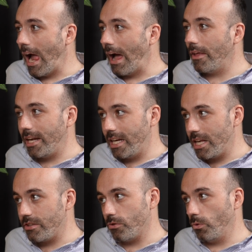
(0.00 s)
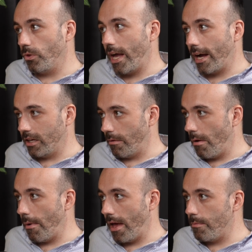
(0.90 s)
And then it lists all the
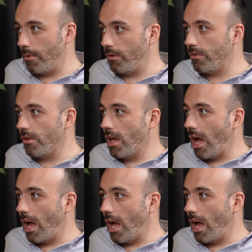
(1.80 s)
academic papers.